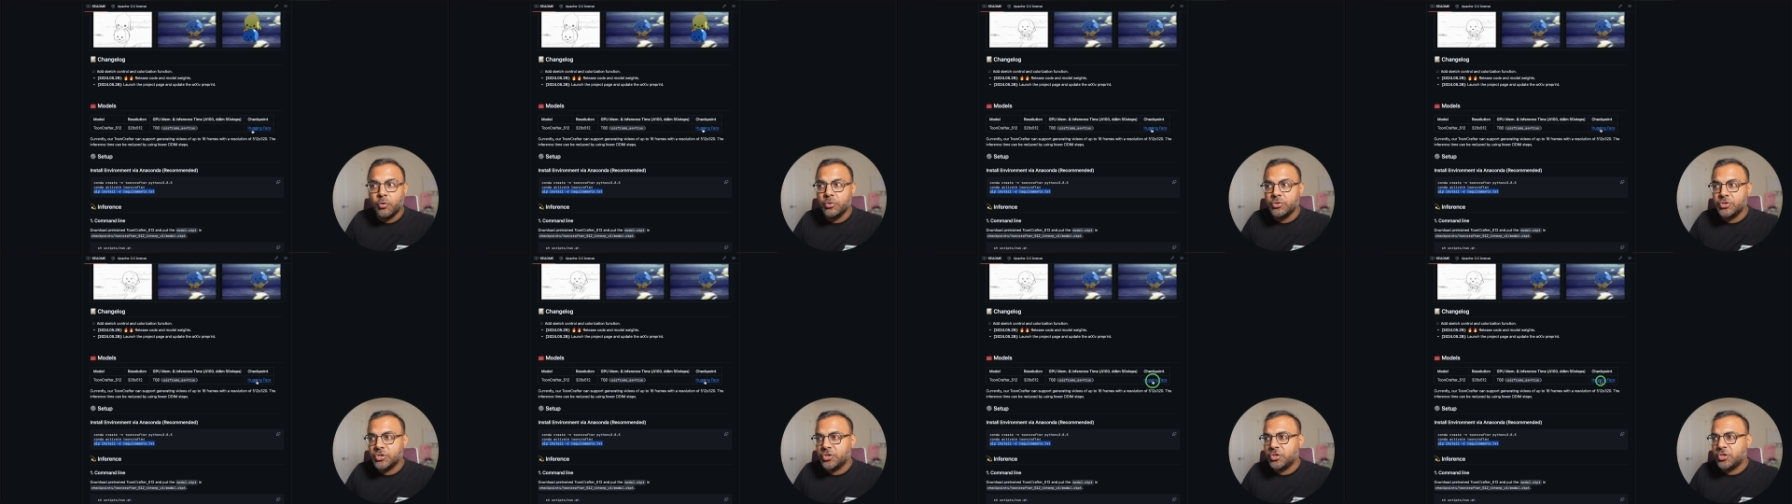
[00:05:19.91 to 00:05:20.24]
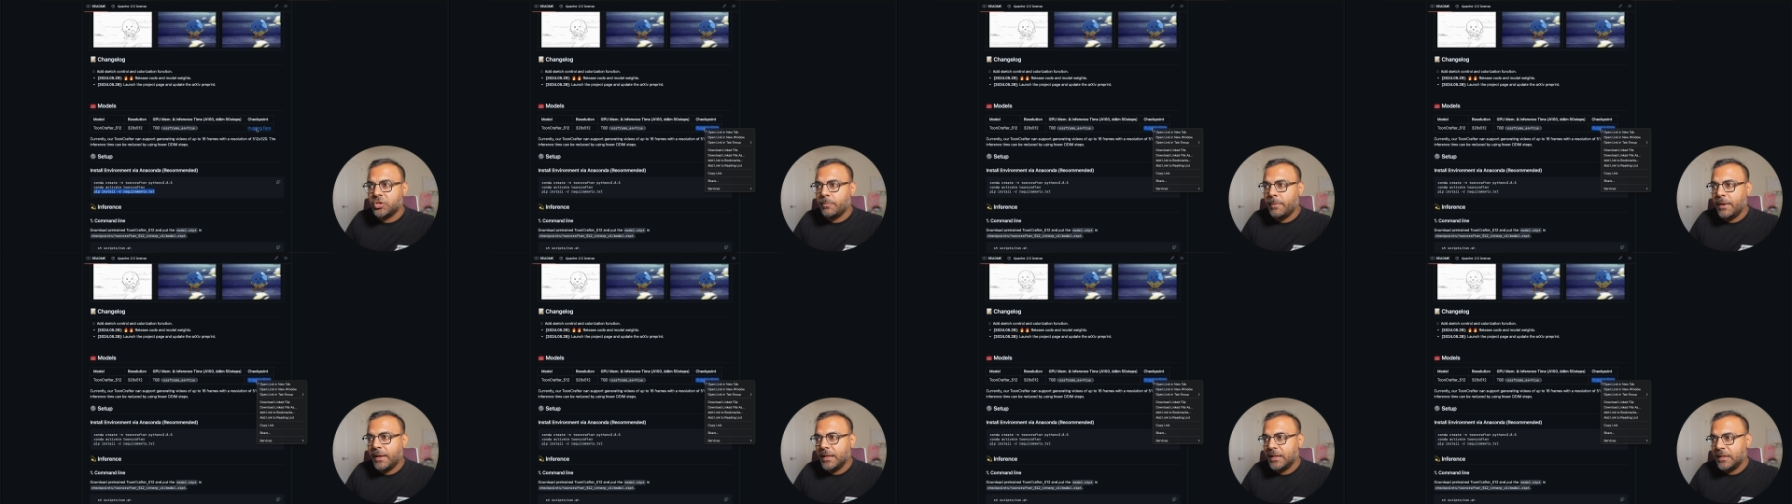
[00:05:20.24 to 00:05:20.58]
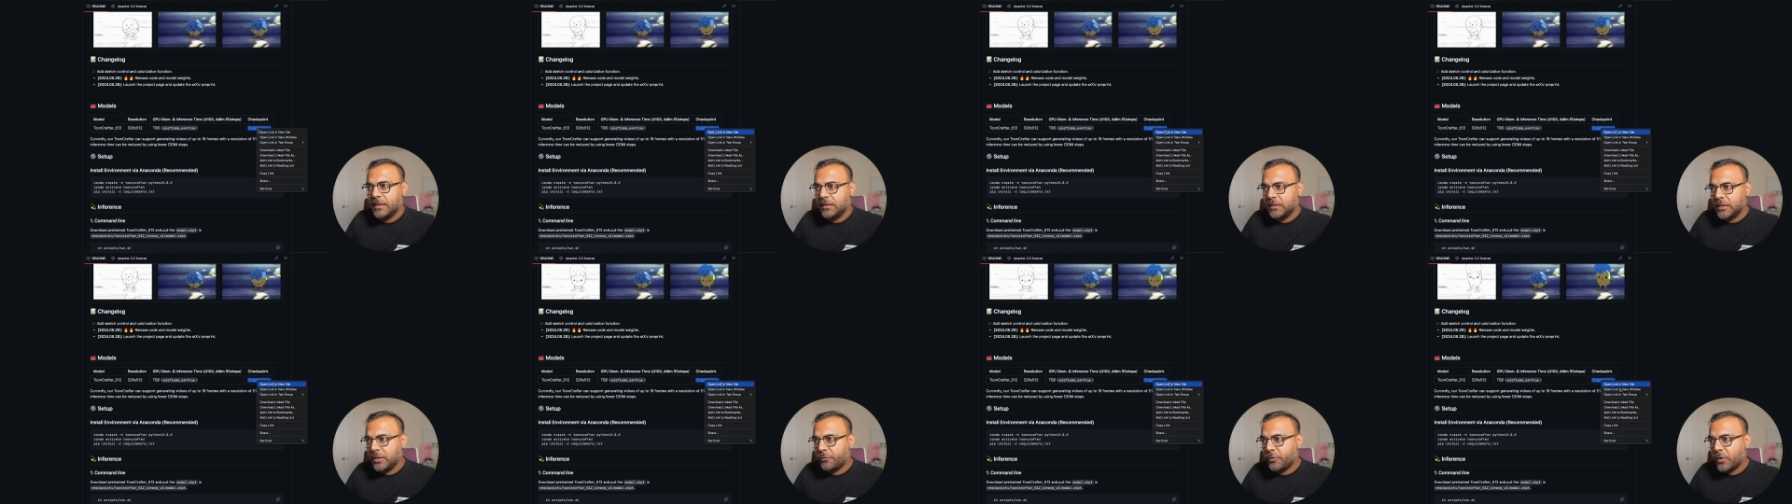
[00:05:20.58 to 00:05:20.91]
just to make it
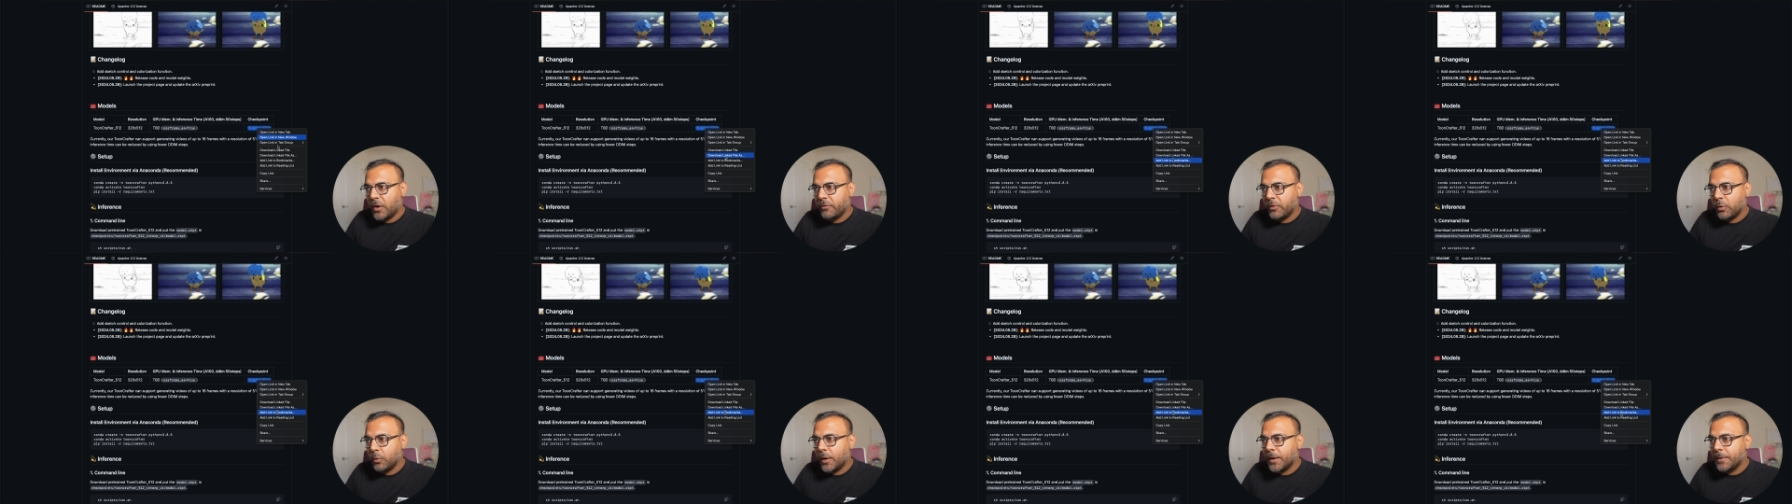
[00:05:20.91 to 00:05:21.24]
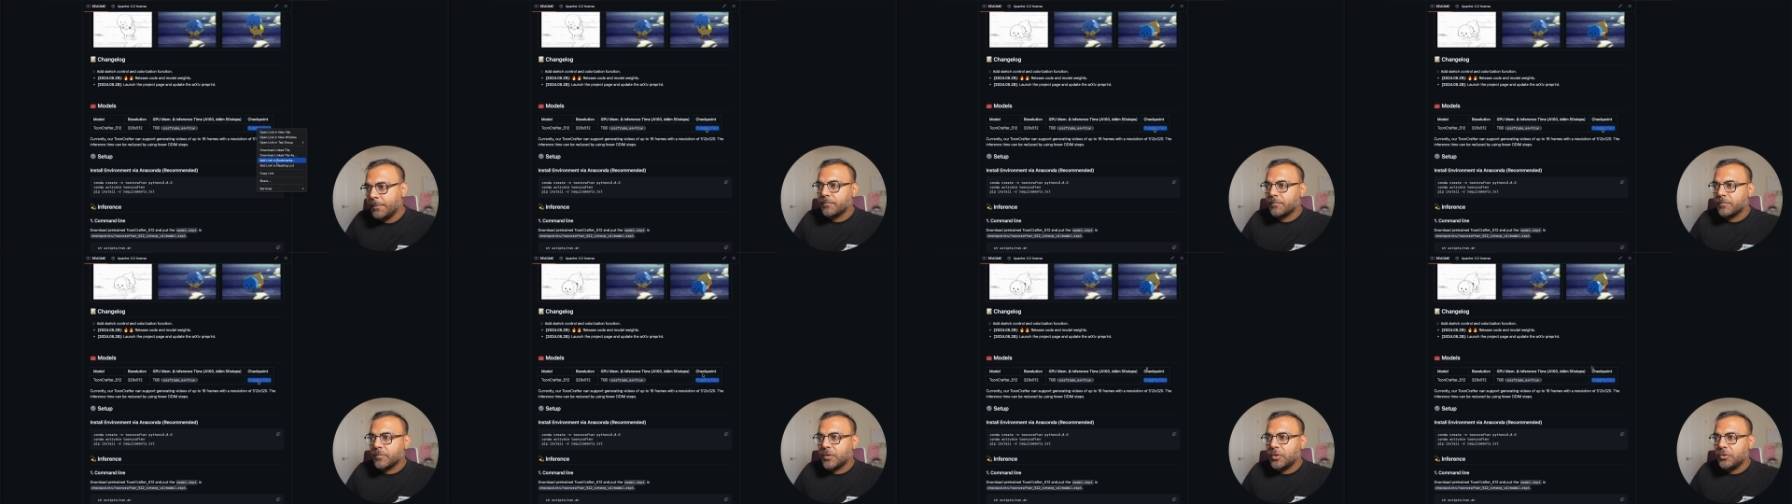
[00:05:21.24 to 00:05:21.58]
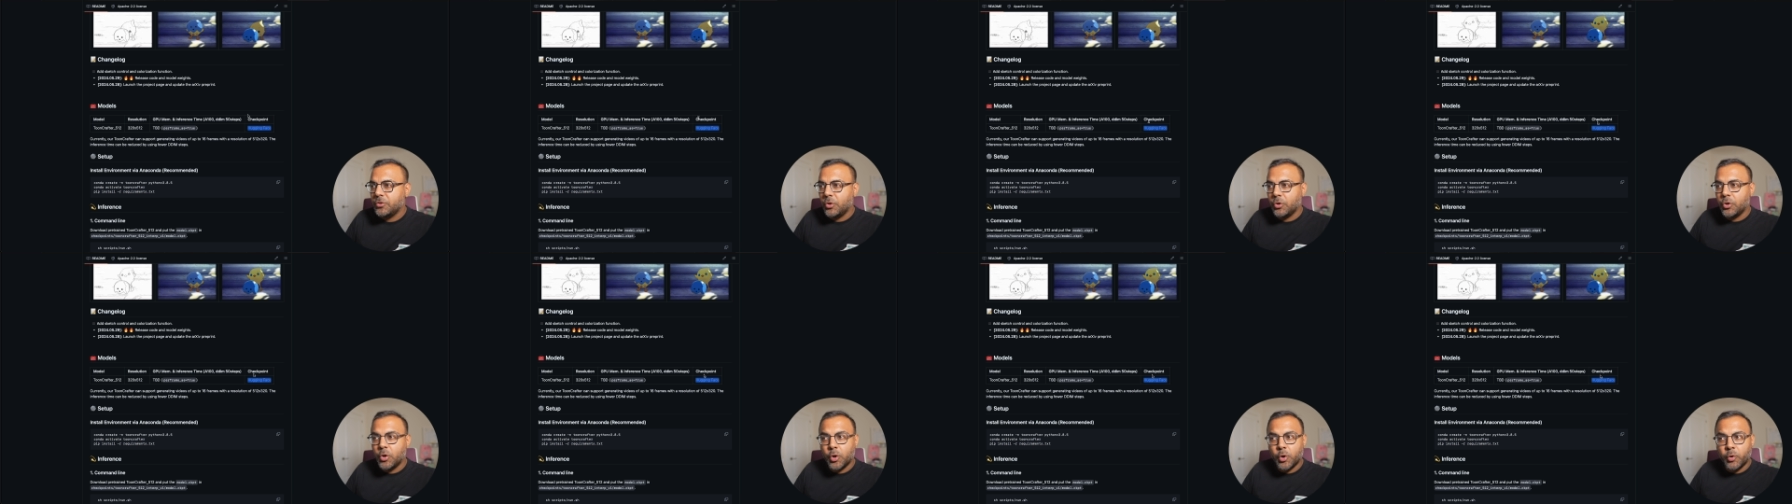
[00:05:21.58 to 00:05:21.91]
easy for everyone.
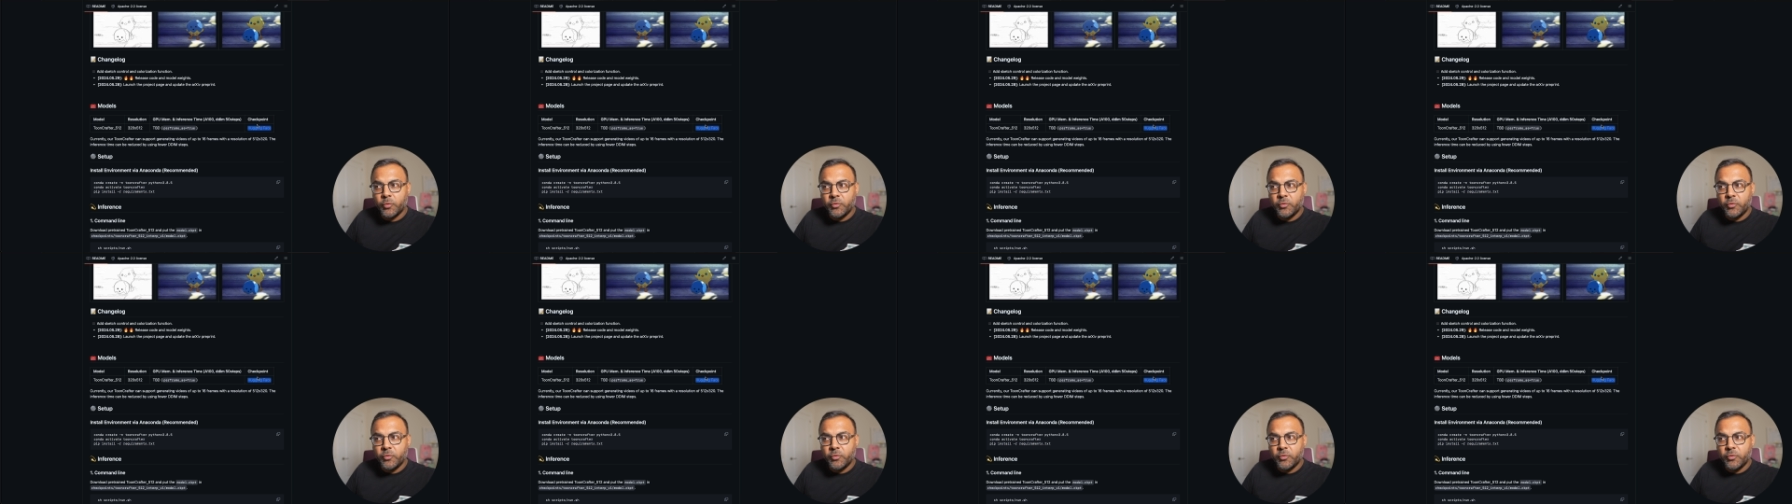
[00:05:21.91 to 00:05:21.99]
So go over